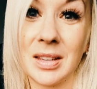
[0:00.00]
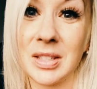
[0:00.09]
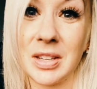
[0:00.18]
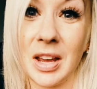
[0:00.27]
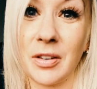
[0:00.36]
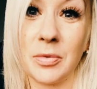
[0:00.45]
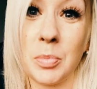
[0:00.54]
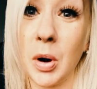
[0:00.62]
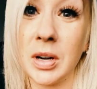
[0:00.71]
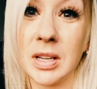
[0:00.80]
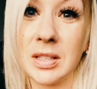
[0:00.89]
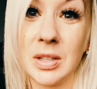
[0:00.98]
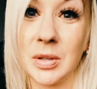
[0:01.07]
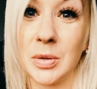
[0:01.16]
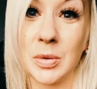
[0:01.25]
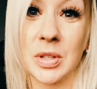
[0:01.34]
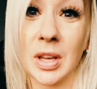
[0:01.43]
staff party
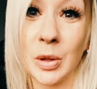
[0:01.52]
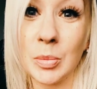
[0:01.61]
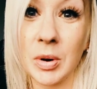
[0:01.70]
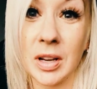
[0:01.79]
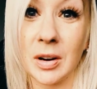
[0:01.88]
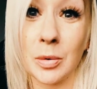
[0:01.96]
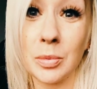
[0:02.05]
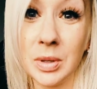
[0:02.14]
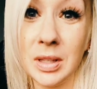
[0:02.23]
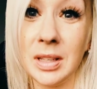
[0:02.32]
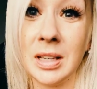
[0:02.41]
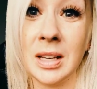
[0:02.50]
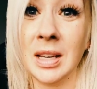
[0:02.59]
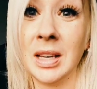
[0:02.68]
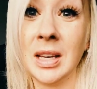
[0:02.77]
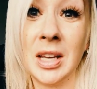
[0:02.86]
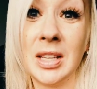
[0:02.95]
to celebrate a really
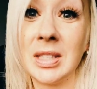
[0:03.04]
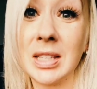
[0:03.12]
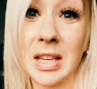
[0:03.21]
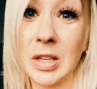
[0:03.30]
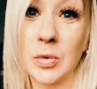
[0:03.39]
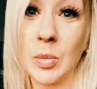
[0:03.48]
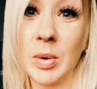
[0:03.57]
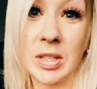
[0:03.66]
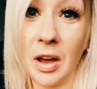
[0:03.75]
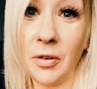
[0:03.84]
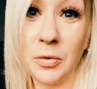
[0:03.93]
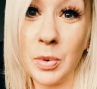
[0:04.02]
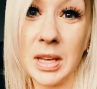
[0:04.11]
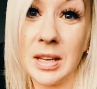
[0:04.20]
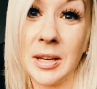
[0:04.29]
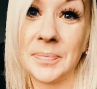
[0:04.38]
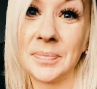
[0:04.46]
successful but tough
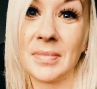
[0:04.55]
week.